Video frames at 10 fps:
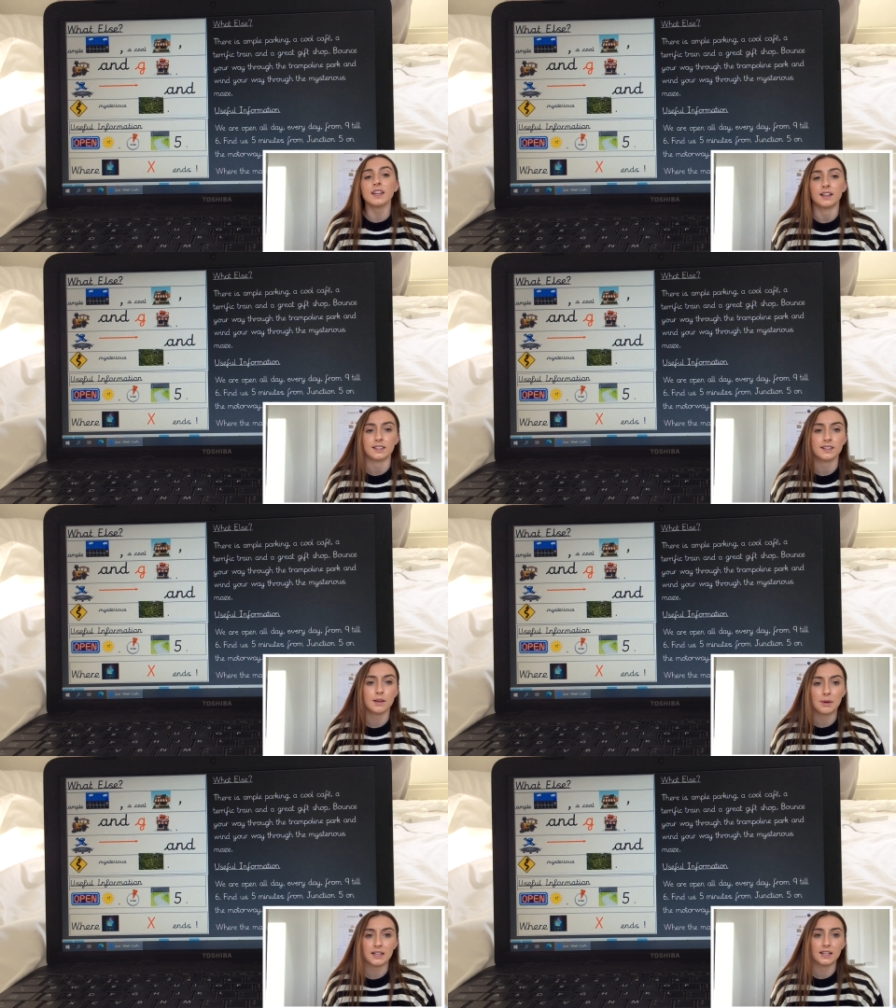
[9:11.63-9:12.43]
It's a
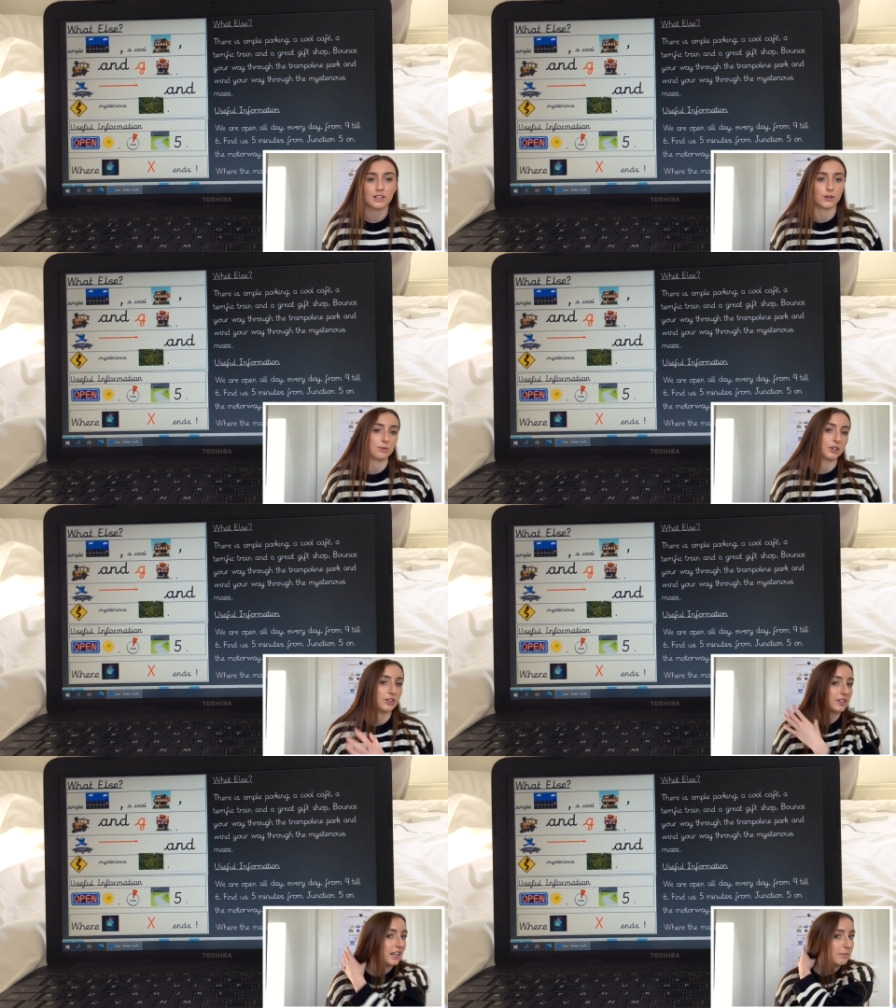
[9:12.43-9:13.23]
subheading, so I'm just going to do
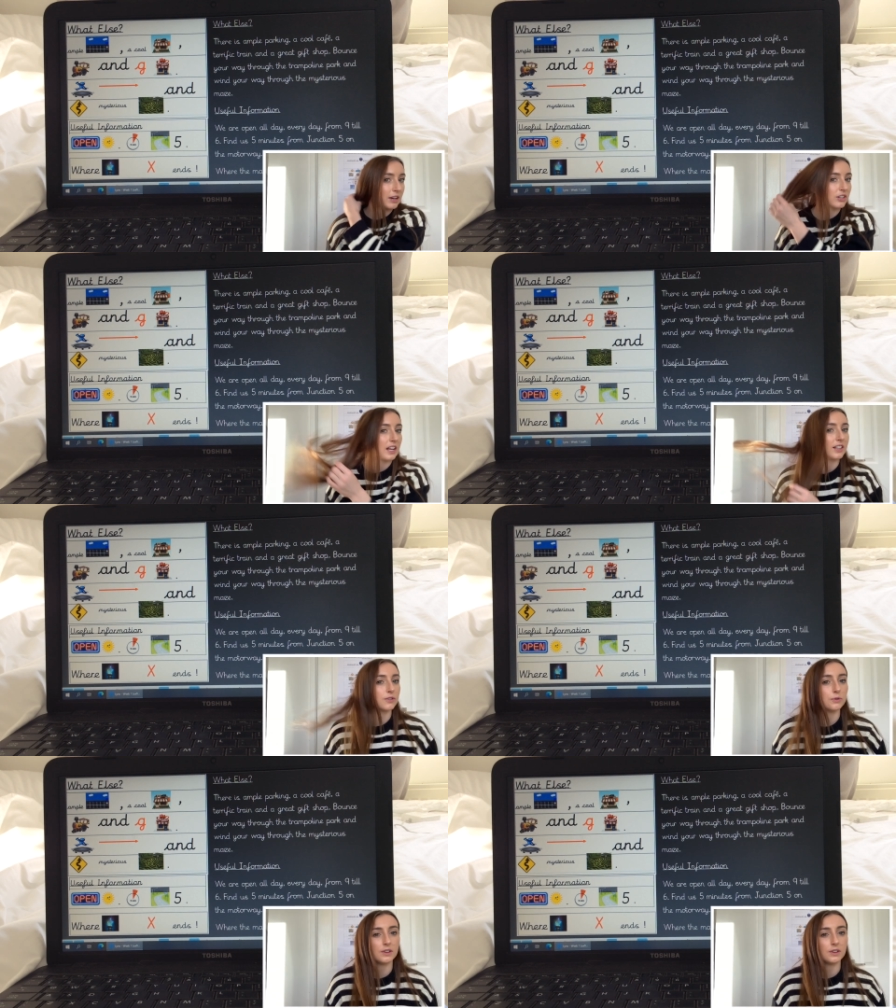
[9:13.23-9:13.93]
the same action as all